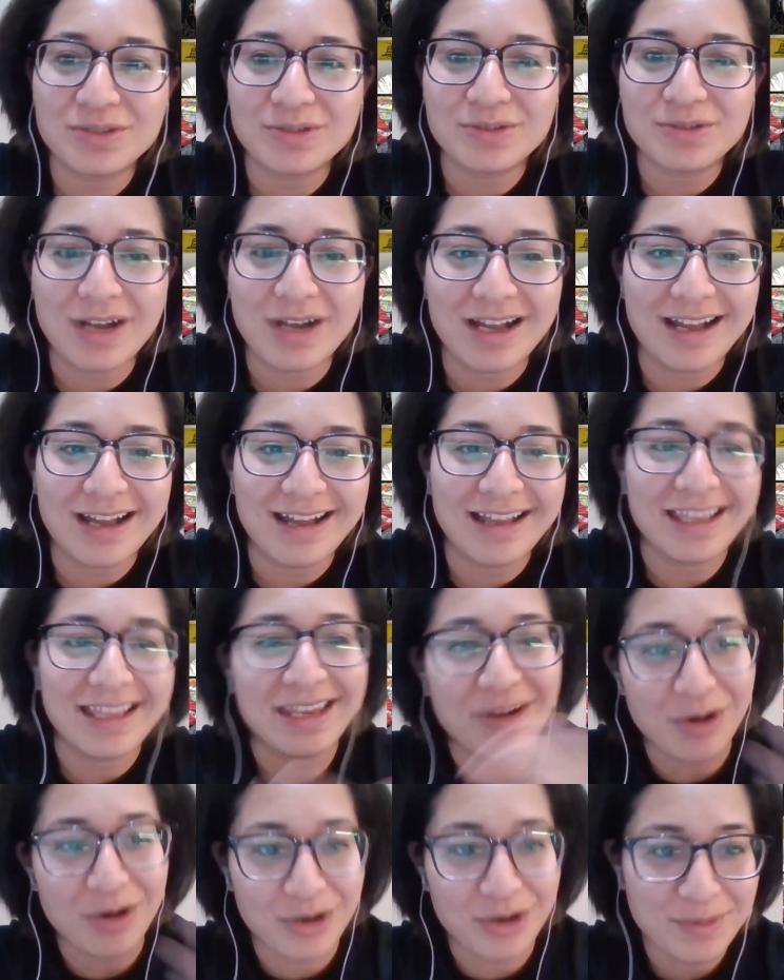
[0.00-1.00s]
to
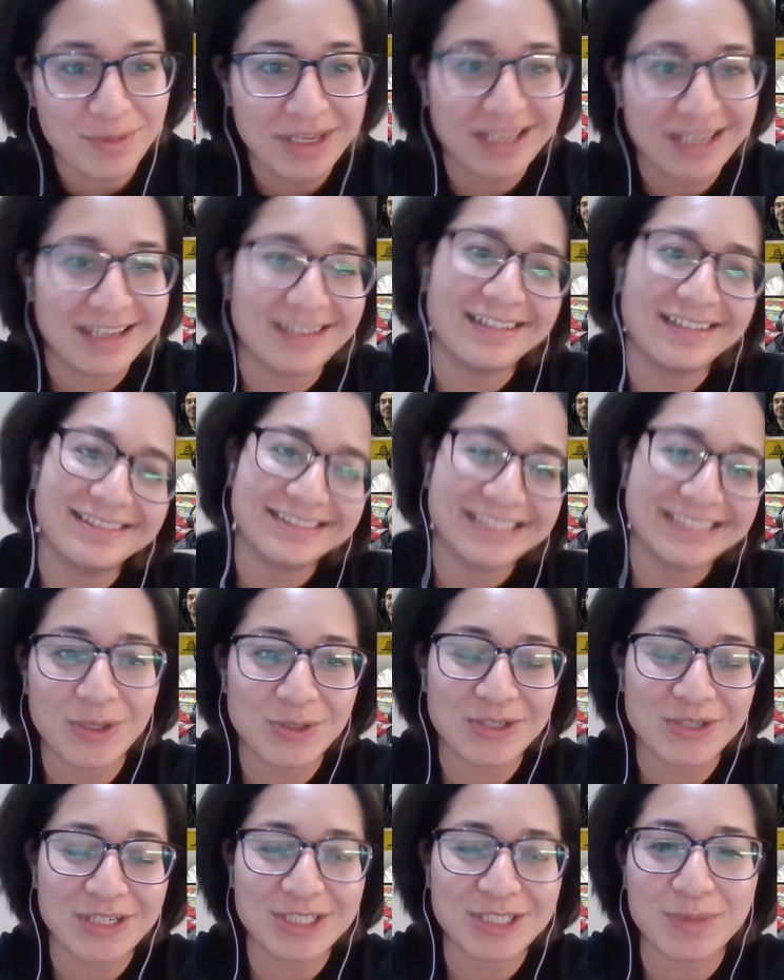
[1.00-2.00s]
an Army
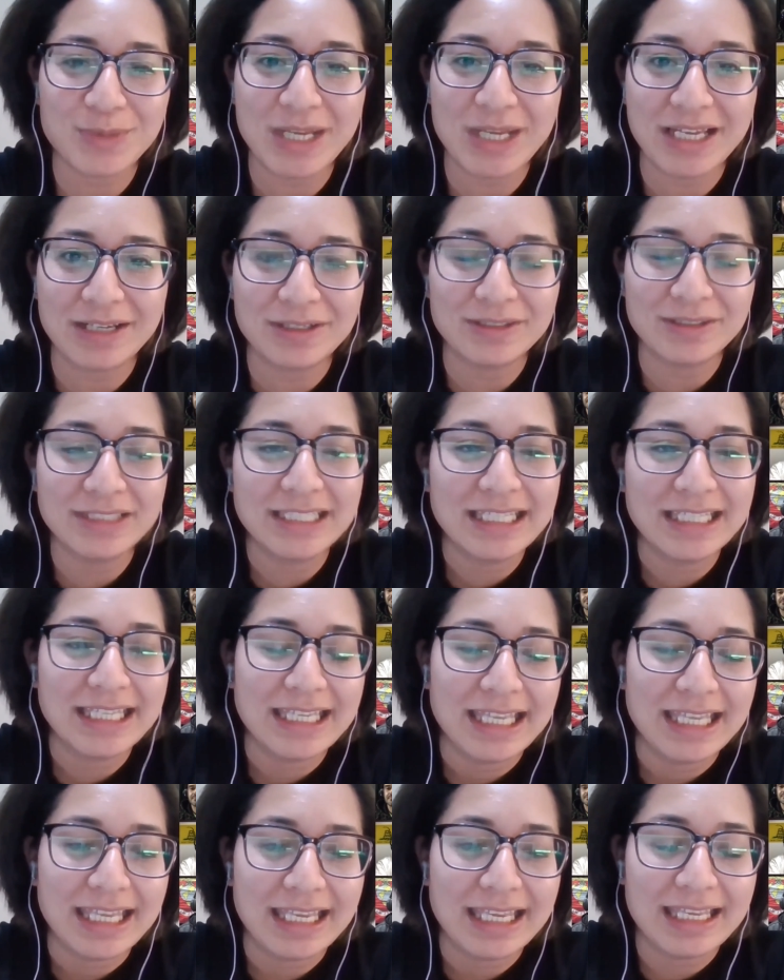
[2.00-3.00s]
soldier as well.
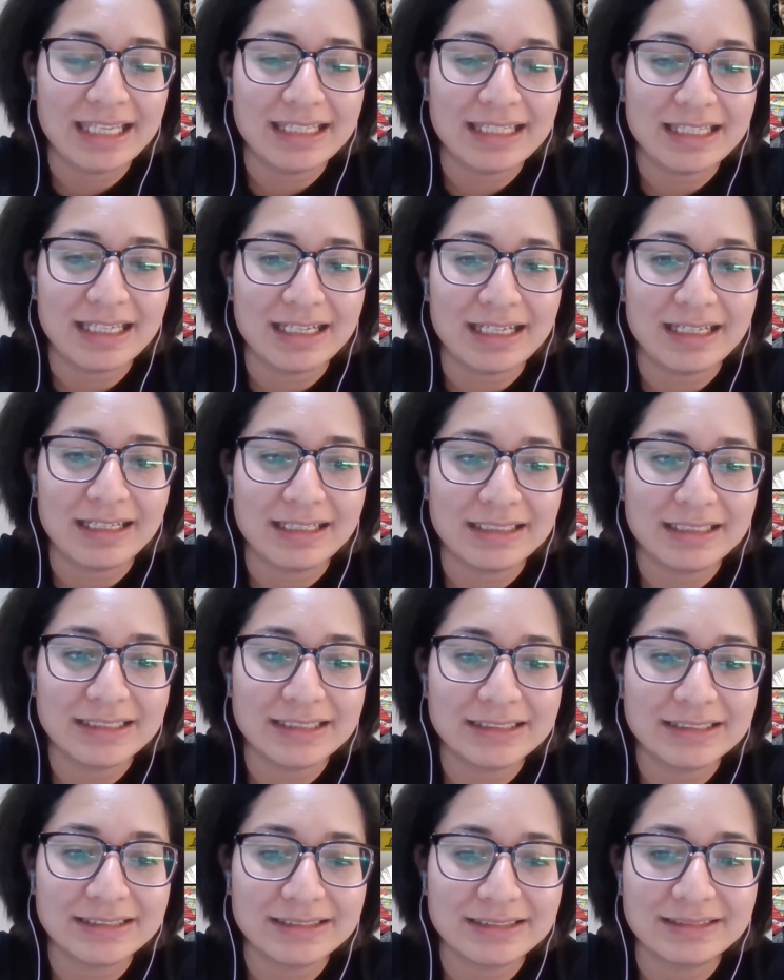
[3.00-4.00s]
And
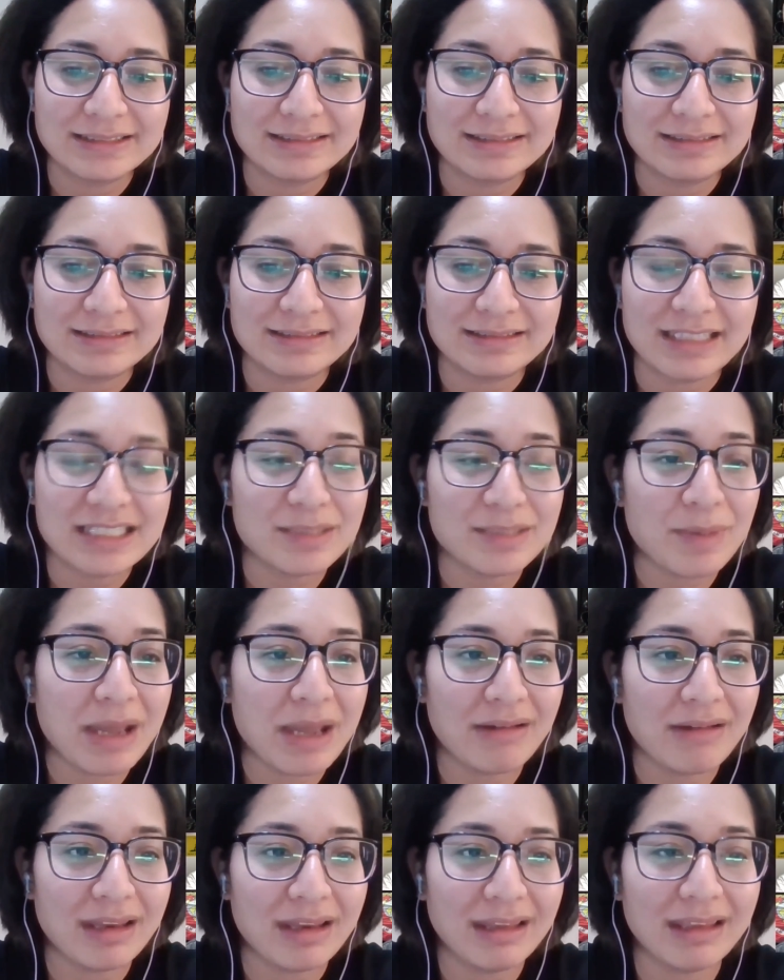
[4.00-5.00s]
that's
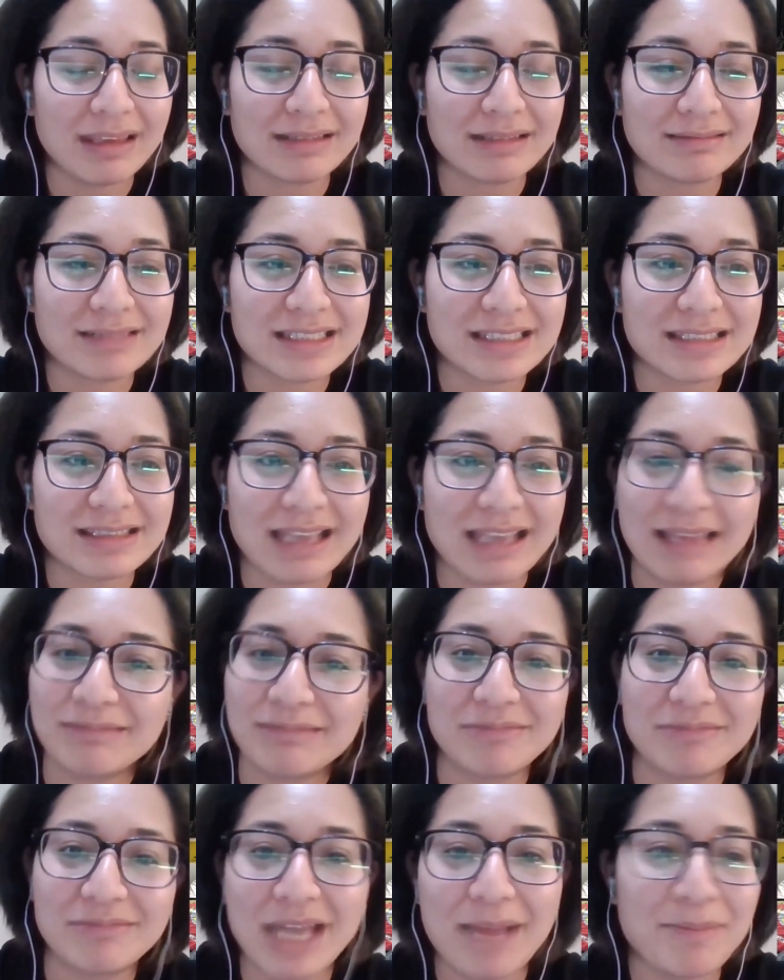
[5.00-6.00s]
about it. It's
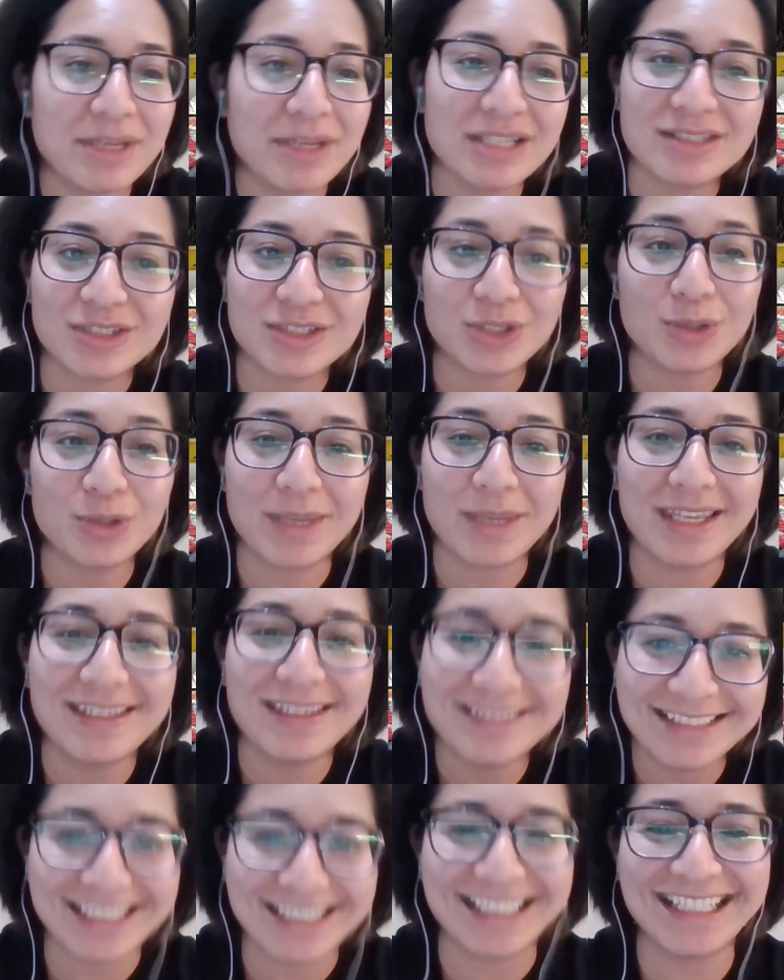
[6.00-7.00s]
not much to
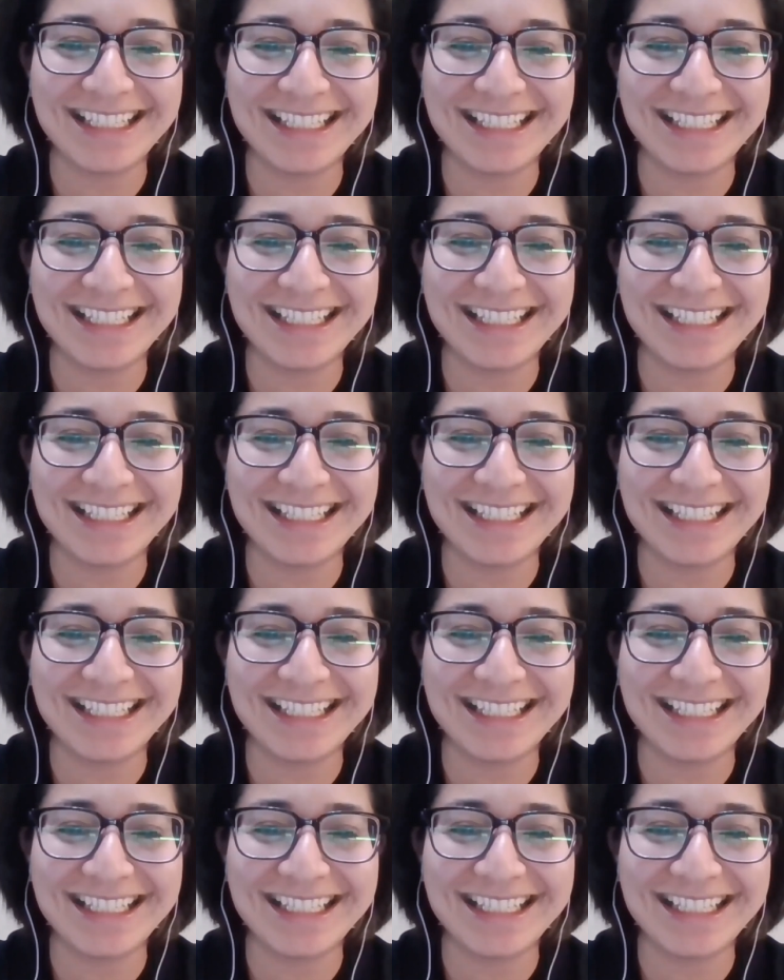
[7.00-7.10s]
me.